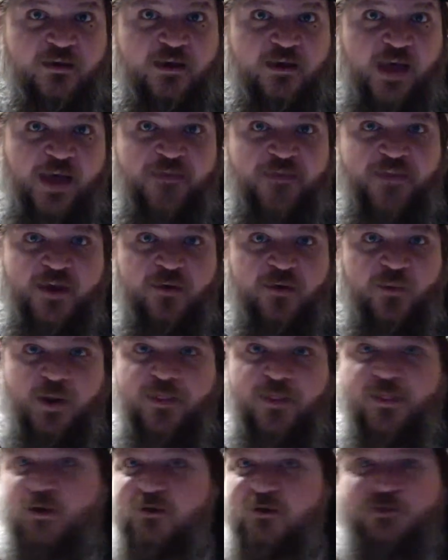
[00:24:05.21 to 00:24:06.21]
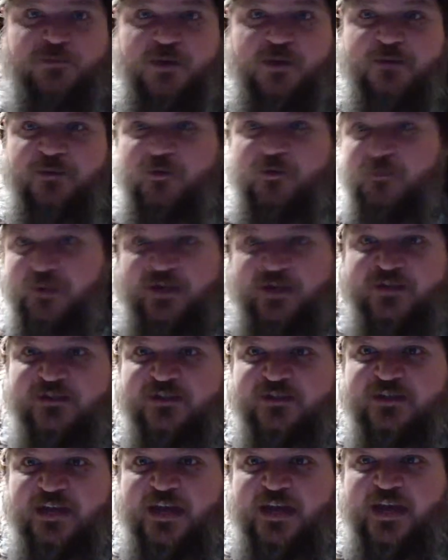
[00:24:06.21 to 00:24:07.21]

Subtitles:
And then when those people missed,